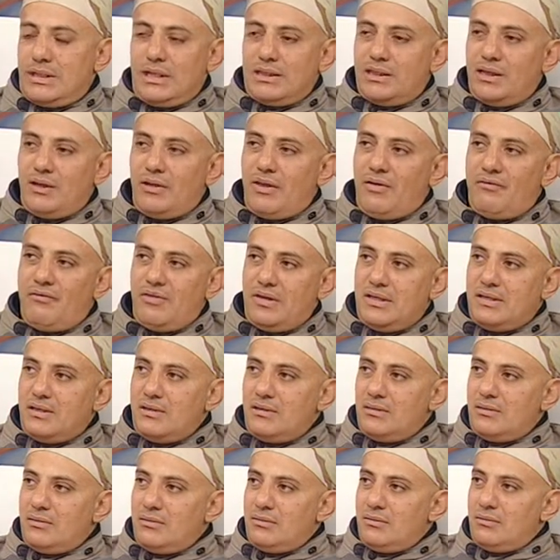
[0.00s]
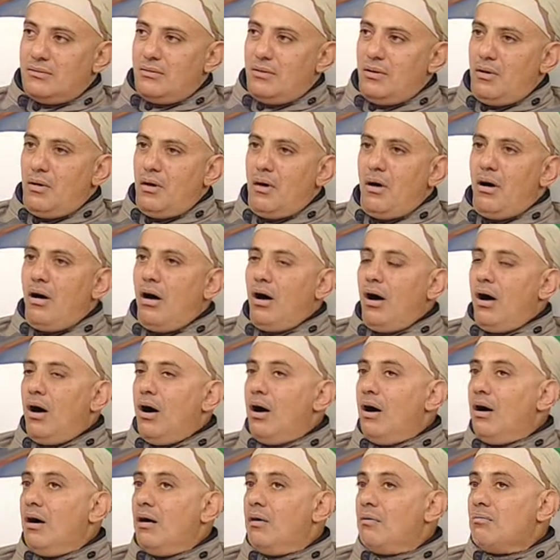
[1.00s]
getting the their perception?
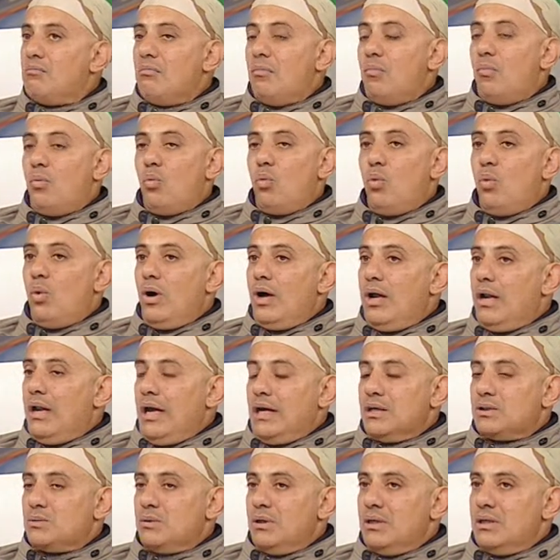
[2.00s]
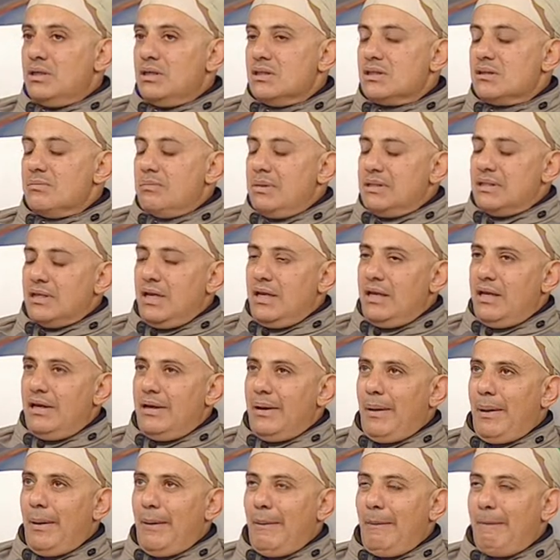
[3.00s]
Um, well, actually,
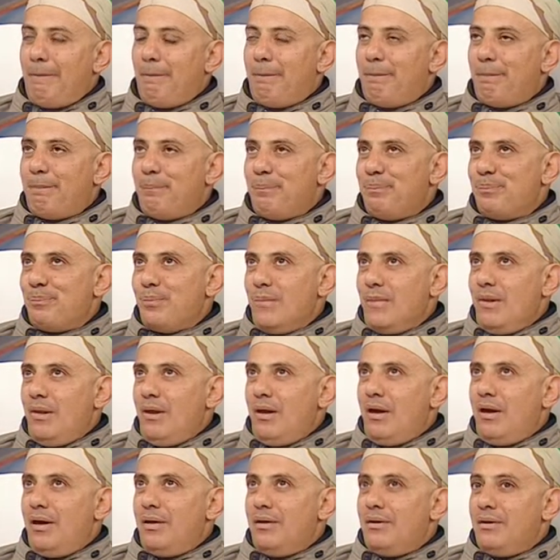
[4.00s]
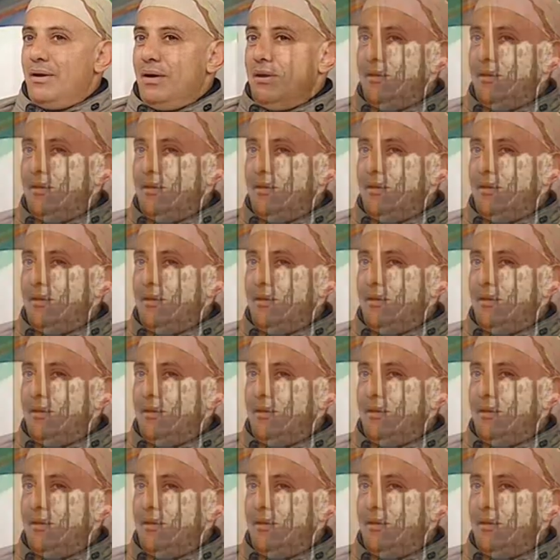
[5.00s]
especially um, in, in,